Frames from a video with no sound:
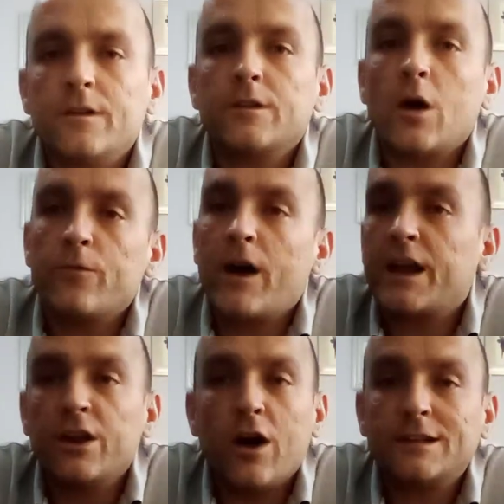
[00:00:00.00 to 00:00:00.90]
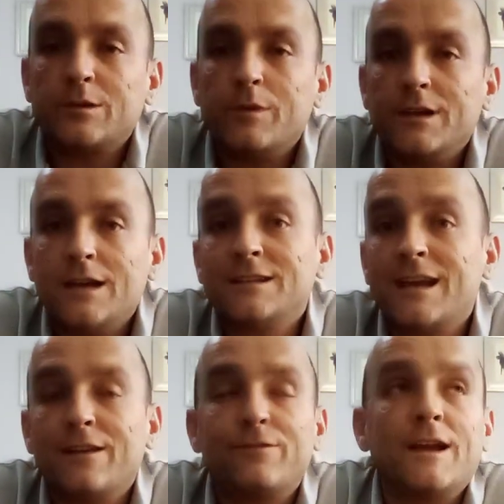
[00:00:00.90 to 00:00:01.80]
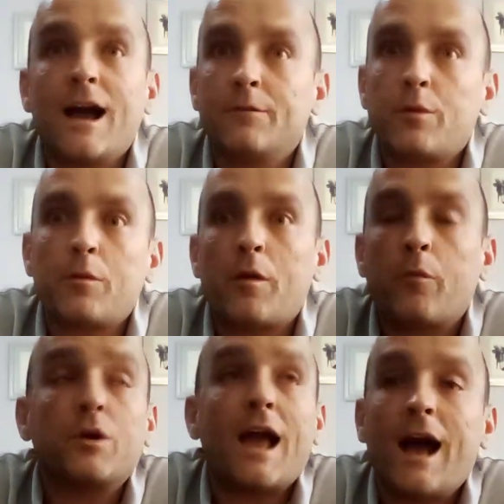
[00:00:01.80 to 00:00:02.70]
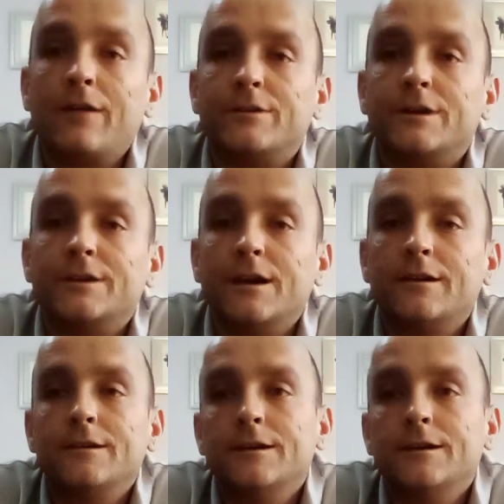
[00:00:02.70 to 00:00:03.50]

Don't fucking lie to me, yeah. Just get the thing out, blah blah blah. We'll get out of here, yeah.